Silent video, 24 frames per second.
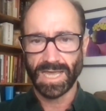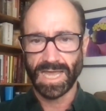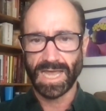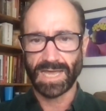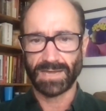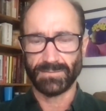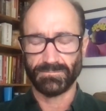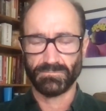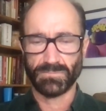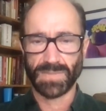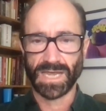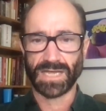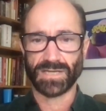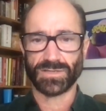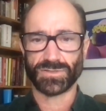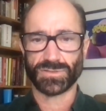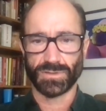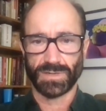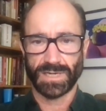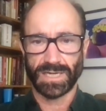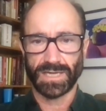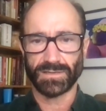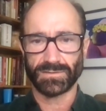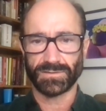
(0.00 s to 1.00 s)
had
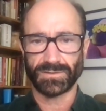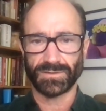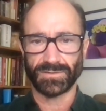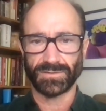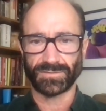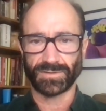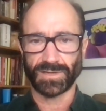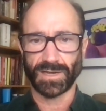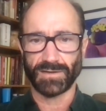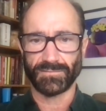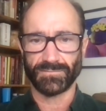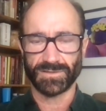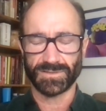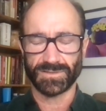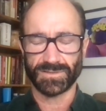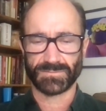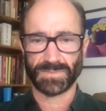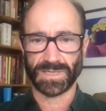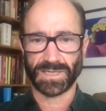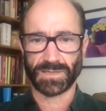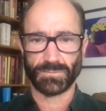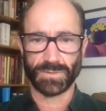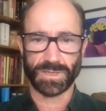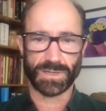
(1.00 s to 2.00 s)
major health discoveries,
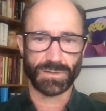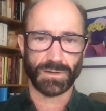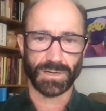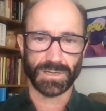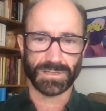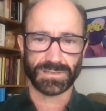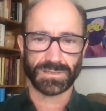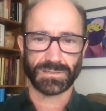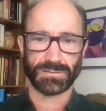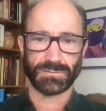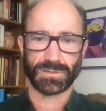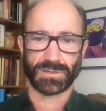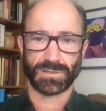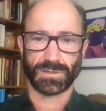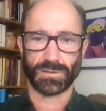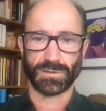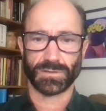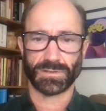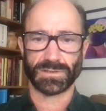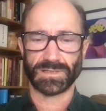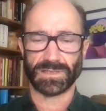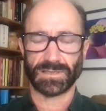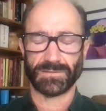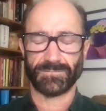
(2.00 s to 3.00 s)
meaning we caught someone with
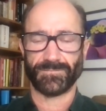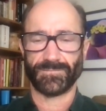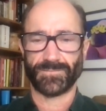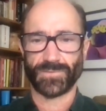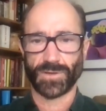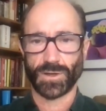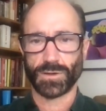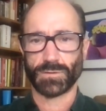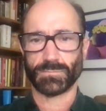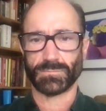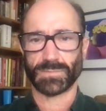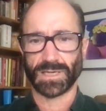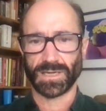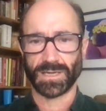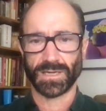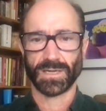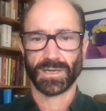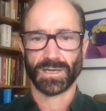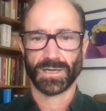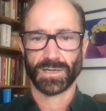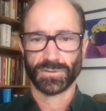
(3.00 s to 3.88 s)
early lymphoma,